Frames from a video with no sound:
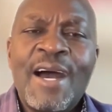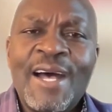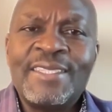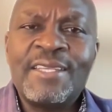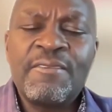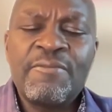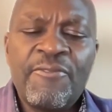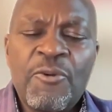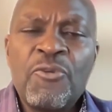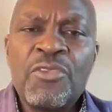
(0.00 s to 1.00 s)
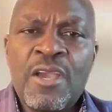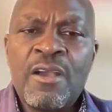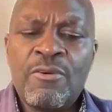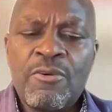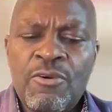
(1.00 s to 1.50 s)
as a
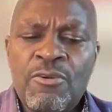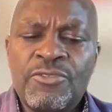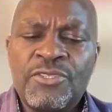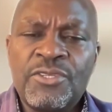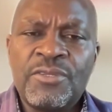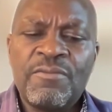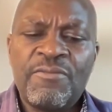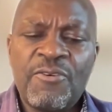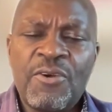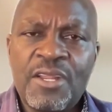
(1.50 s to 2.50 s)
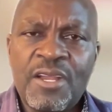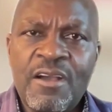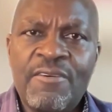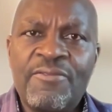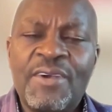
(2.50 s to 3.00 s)
four-year-old,
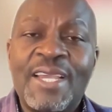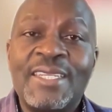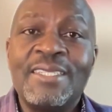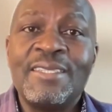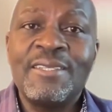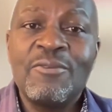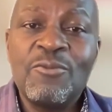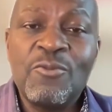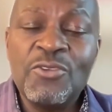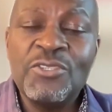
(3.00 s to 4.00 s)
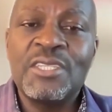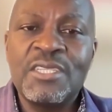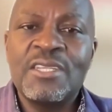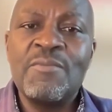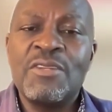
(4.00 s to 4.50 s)
4.5, I was
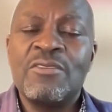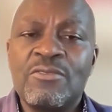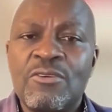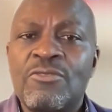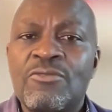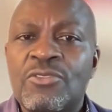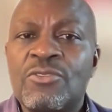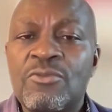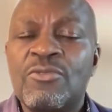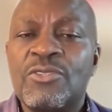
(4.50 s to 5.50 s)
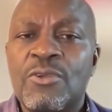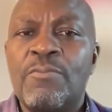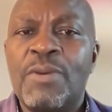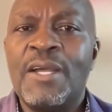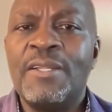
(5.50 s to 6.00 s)
determined to go to school so
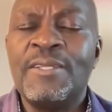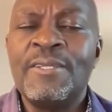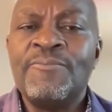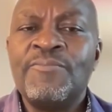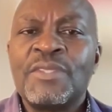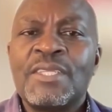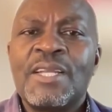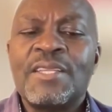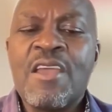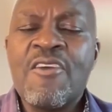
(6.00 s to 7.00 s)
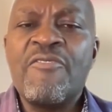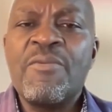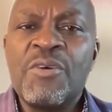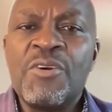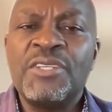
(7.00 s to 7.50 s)
bad that
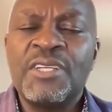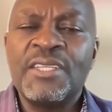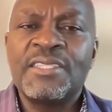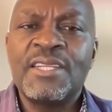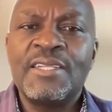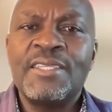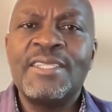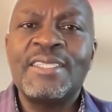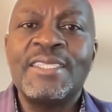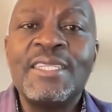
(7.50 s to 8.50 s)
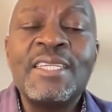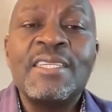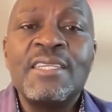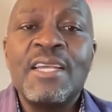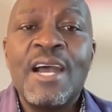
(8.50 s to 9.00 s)
every morning I started
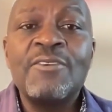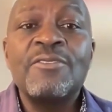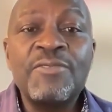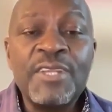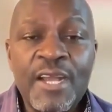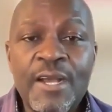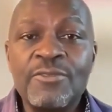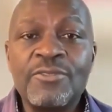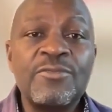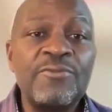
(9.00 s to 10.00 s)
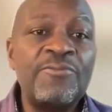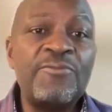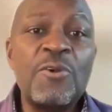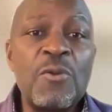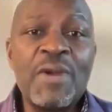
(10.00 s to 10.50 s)
sneaking out of the house to
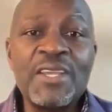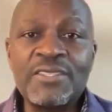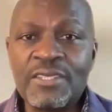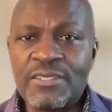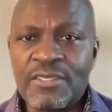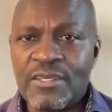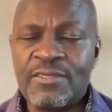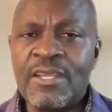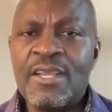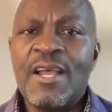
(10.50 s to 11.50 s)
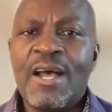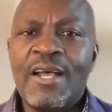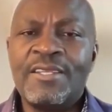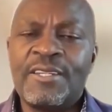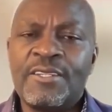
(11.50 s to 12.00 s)
follow my sisters
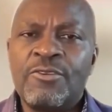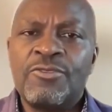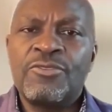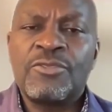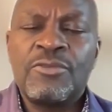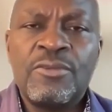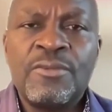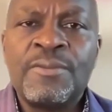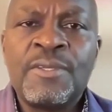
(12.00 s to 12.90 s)
as they go to school.